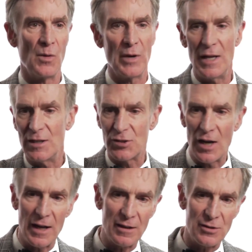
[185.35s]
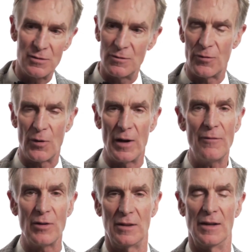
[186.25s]
We need science for
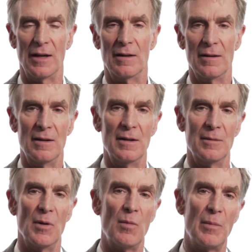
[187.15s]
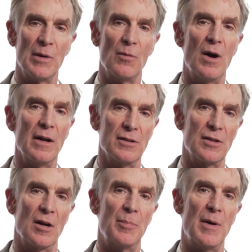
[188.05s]
everything. But what we want
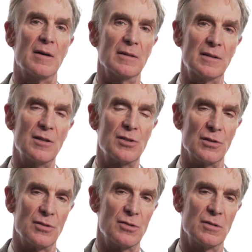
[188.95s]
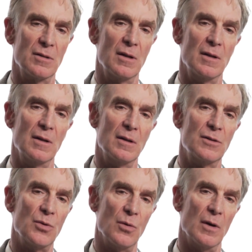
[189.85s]
is our politicians
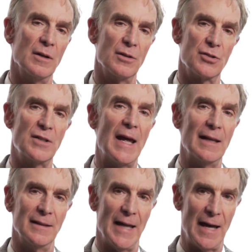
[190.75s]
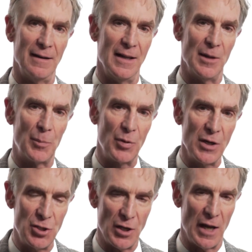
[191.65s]
to understand that and
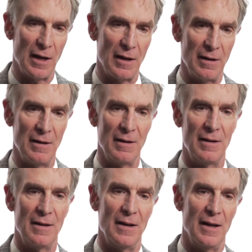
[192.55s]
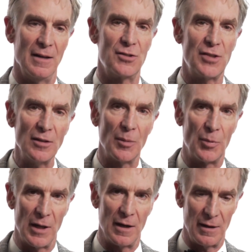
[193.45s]
appreciate it and
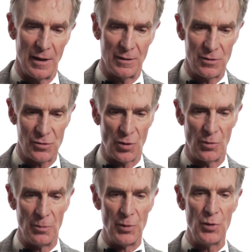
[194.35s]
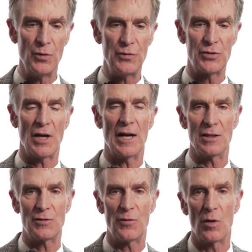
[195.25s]
celebrate it and so move
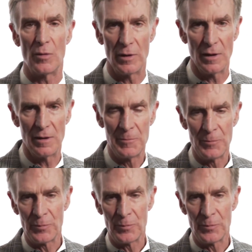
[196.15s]
science forward.